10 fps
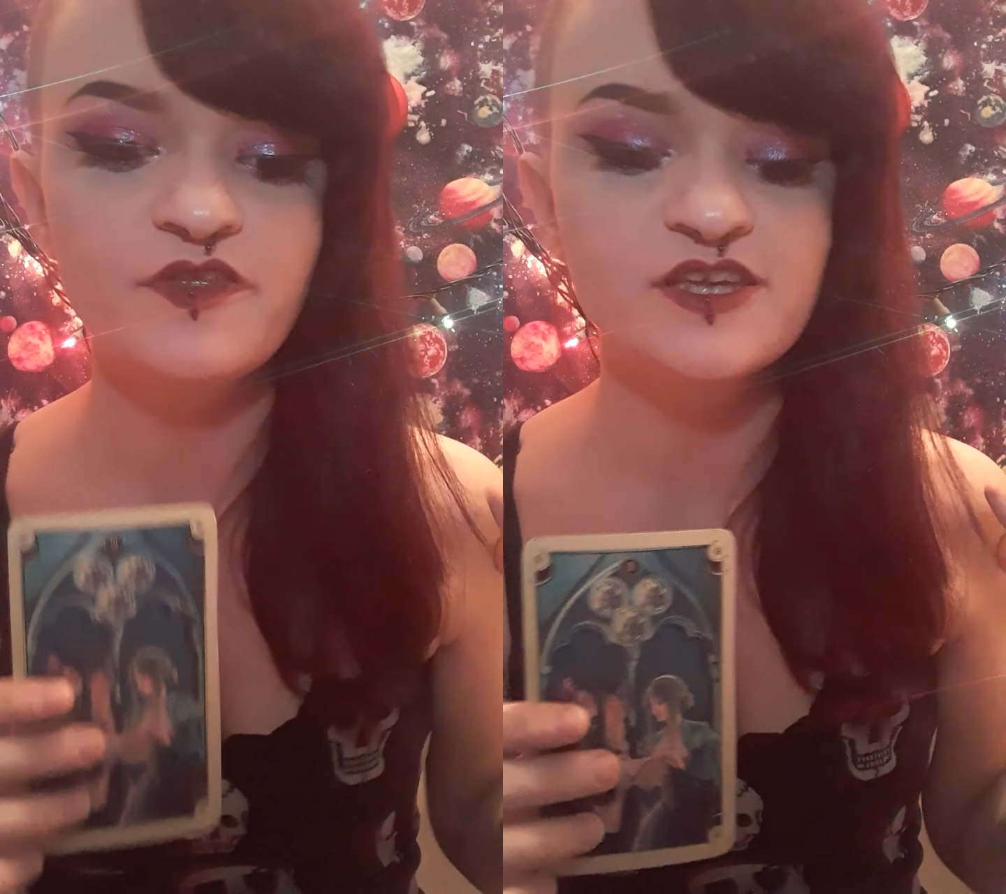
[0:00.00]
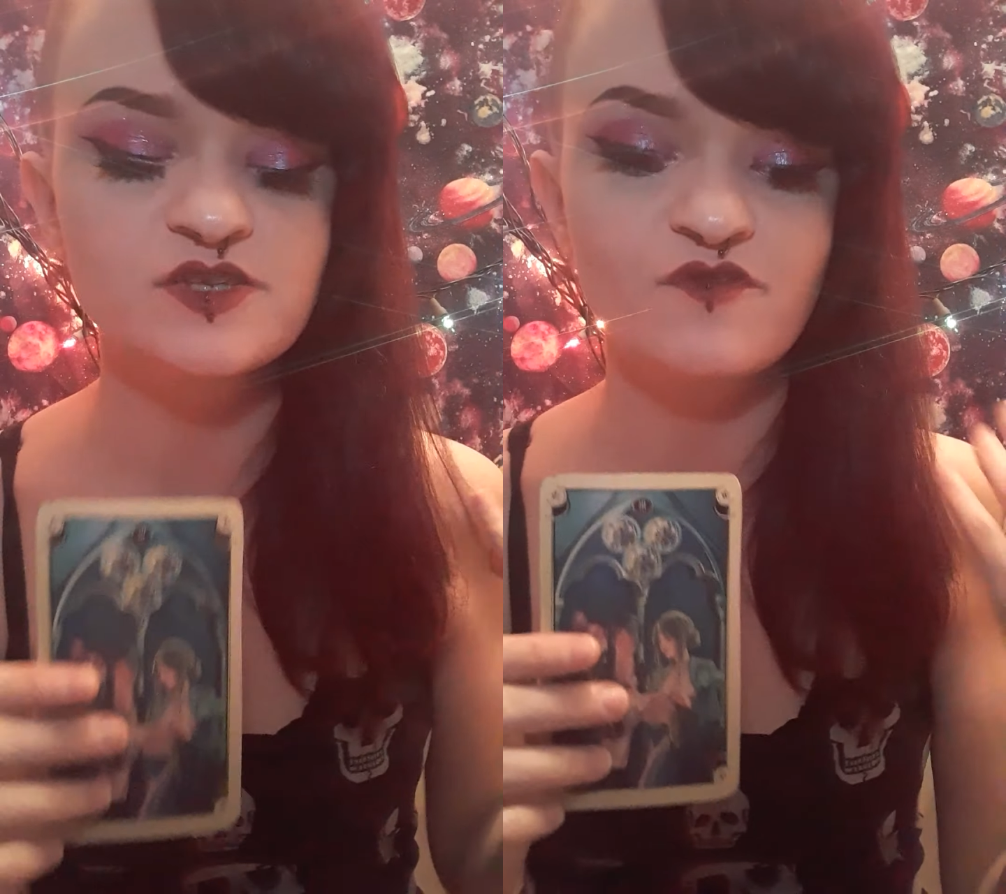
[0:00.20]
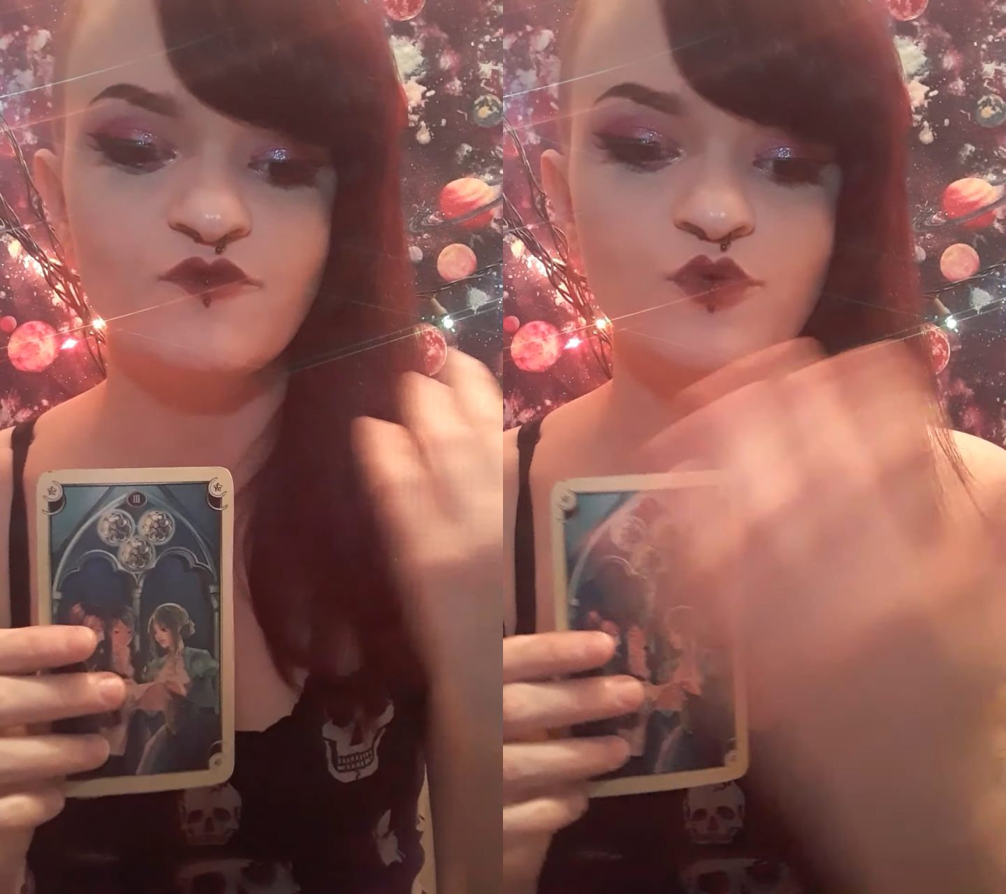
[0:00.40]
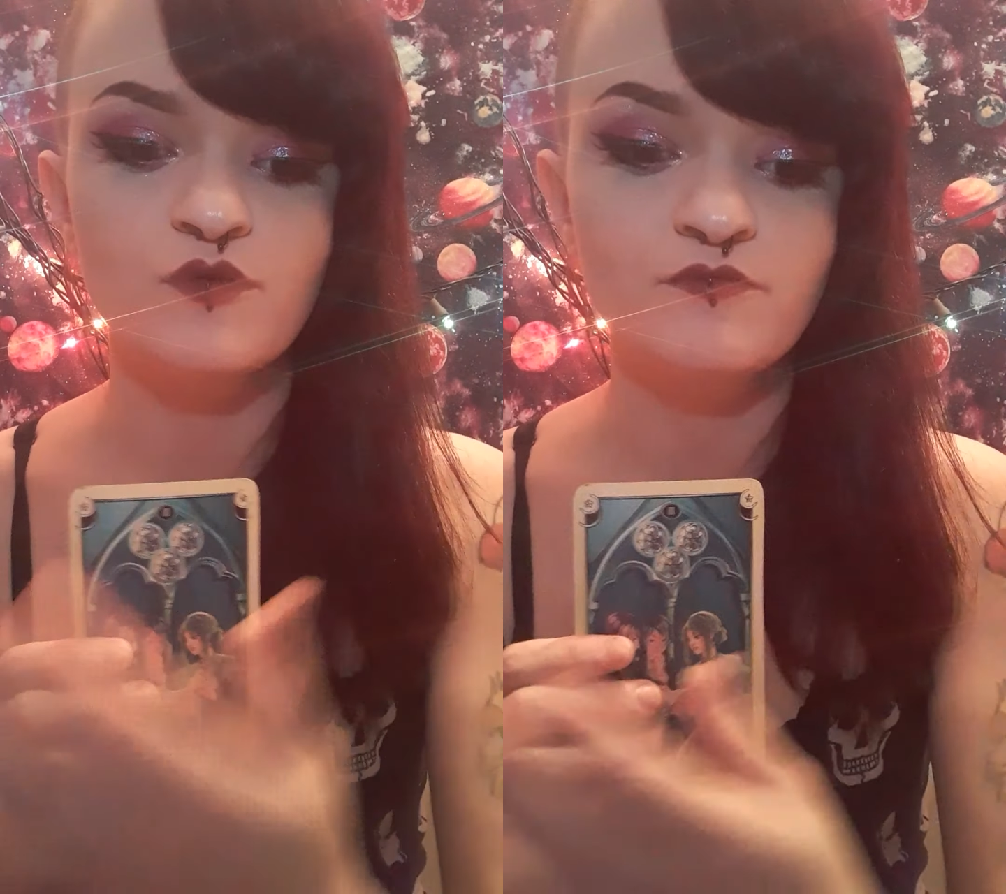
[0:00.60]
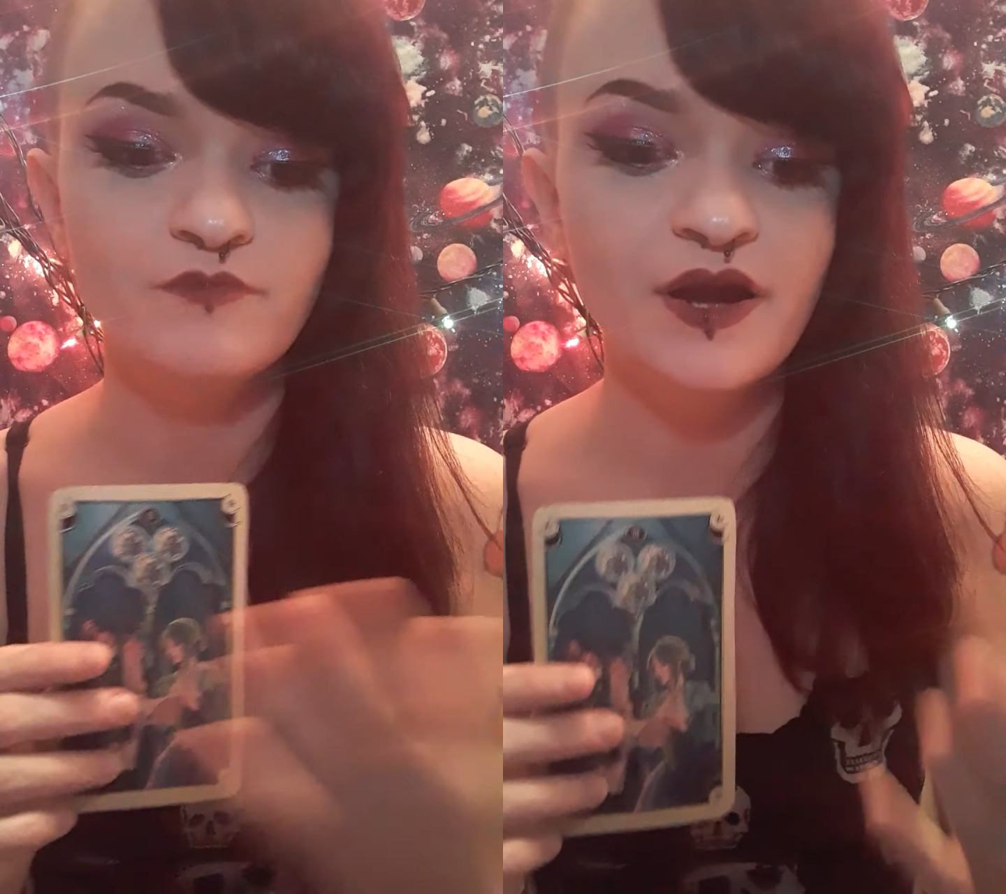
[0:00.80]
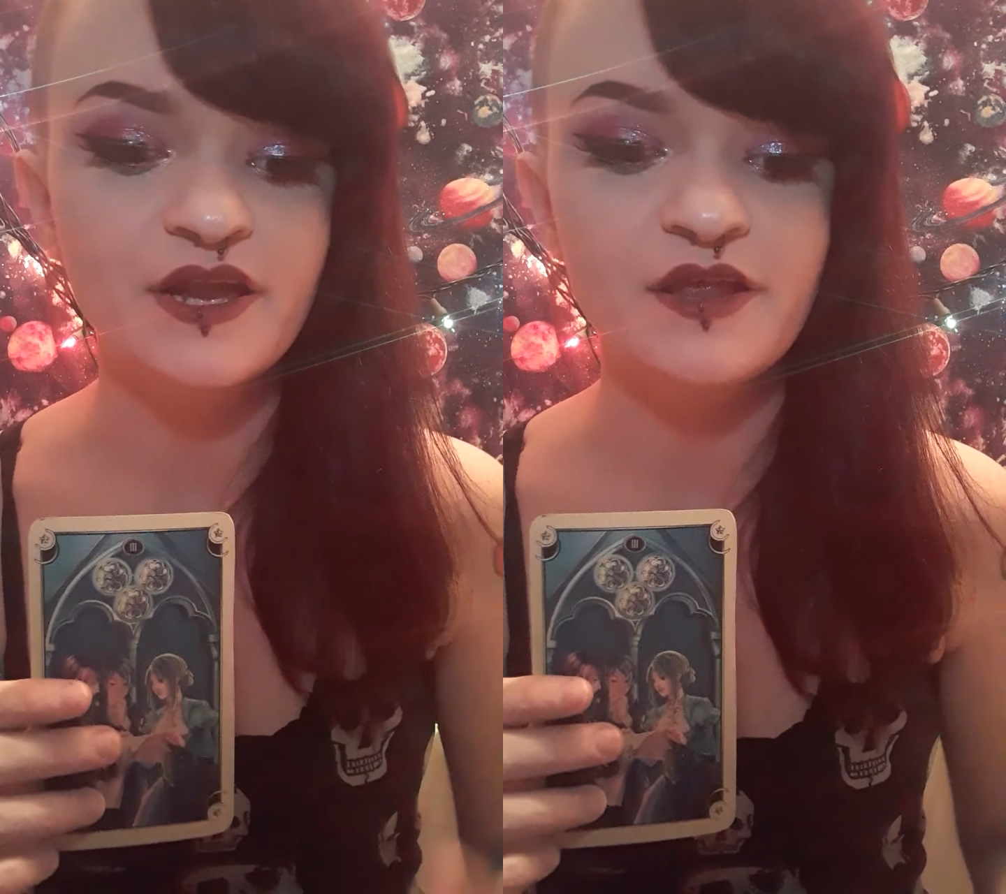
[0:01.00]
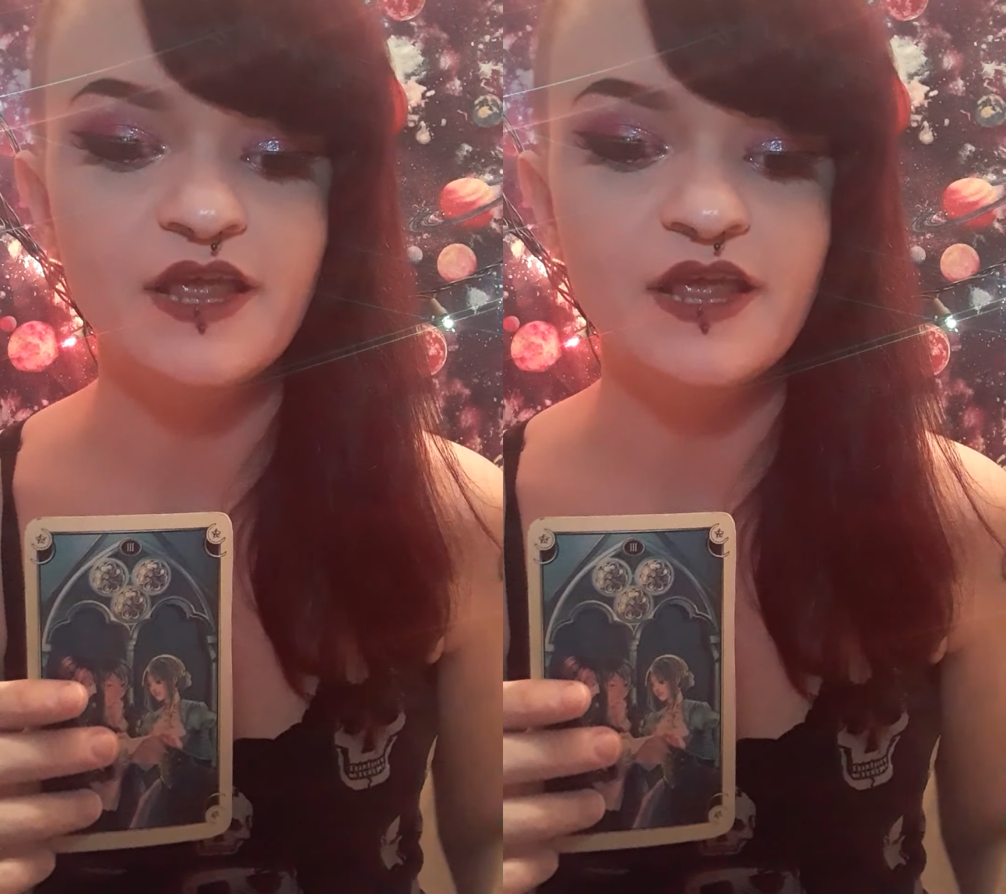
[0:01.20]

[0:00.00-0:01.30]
this for money,